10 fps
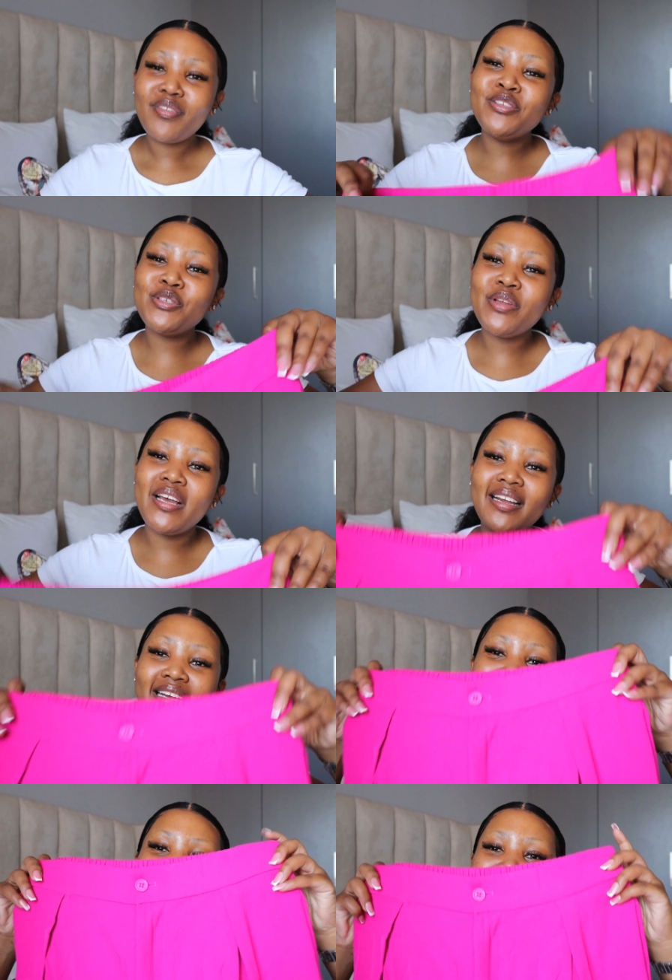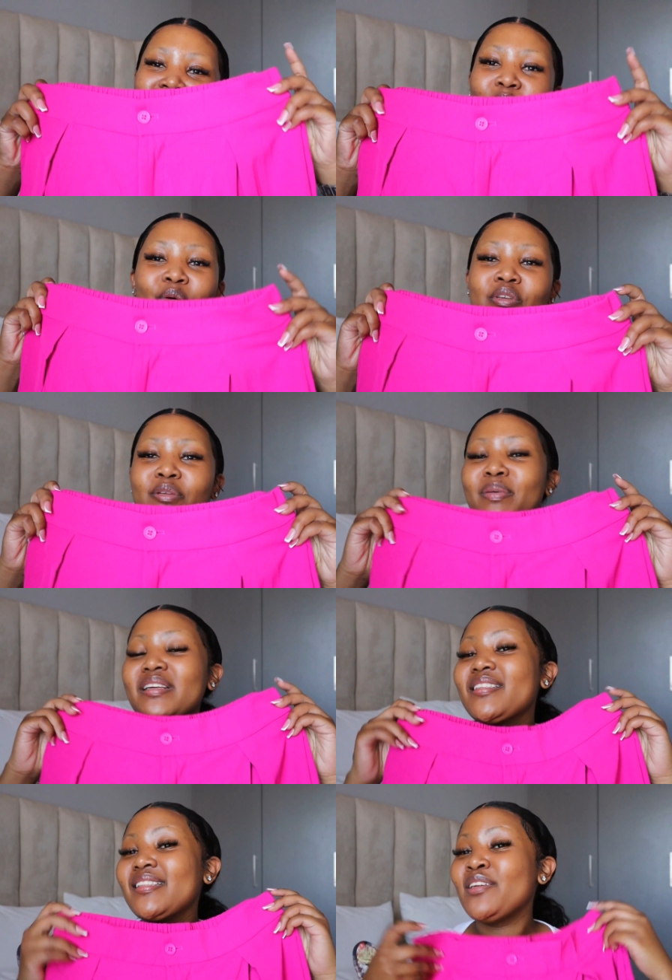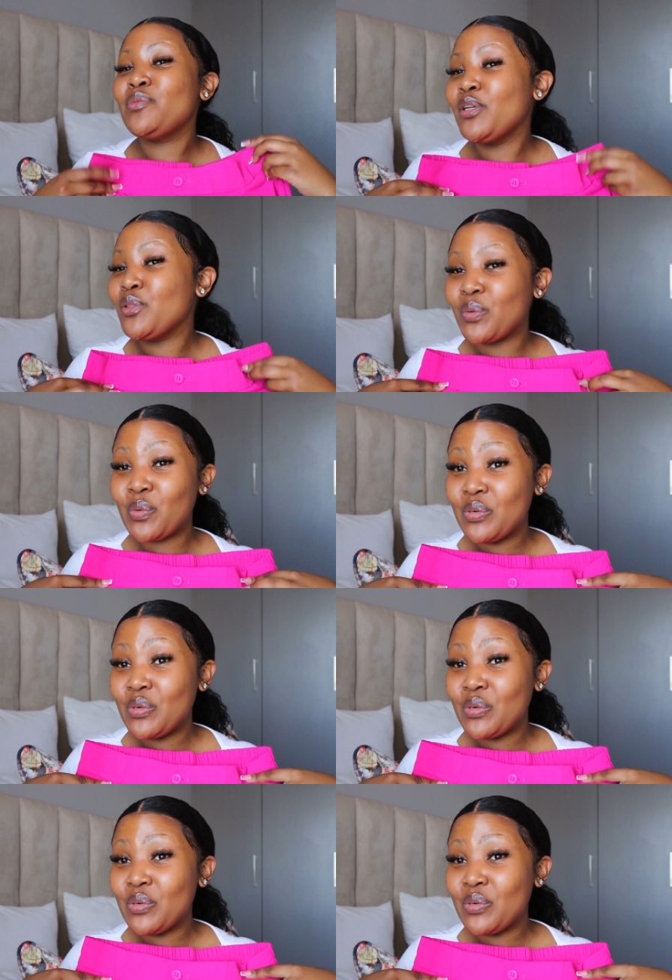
So yeah, guys, these are the only pants that went through.